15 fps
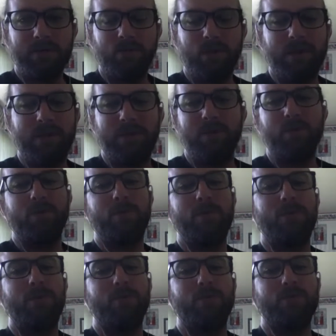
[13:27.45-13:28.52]
We can do
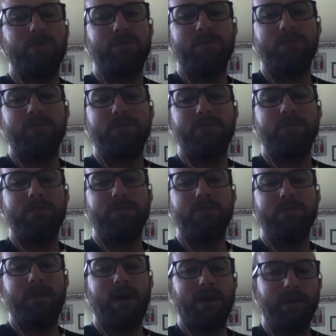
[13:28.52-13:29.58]
Kahoot.
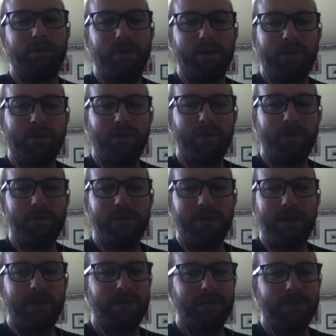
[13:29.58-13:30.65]
I can put a Kahoot
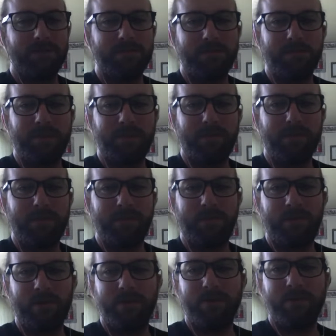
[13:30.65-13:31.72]
together. That might be
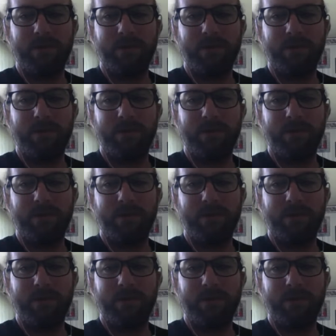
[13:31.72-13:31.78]
fun.